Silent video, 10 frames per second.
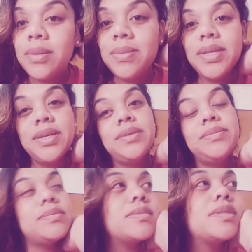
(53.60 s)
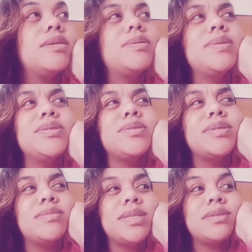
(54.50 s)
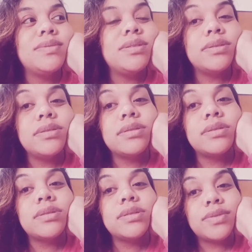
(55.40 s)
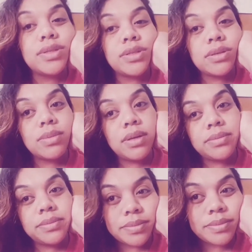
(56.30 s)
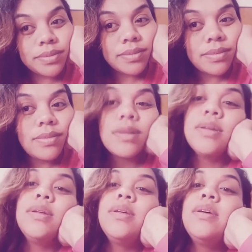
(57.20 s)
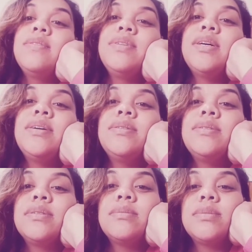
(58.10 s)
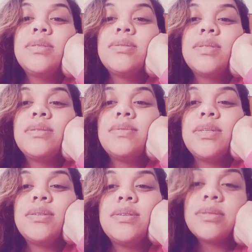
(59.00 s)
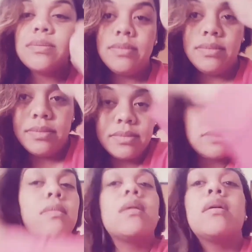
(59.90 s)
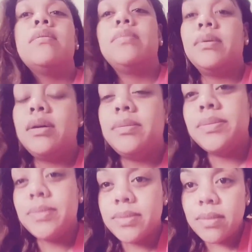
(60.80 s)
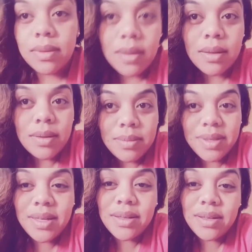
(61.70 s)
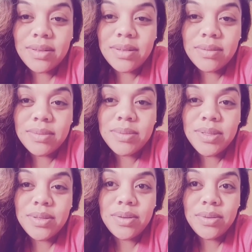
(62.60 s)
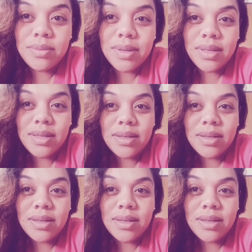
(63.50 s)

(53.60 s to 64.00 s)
But yeah, I'll probably do some makeup videos in the future, but for now I'm just doing video logs. But yeah, I'll probably show you my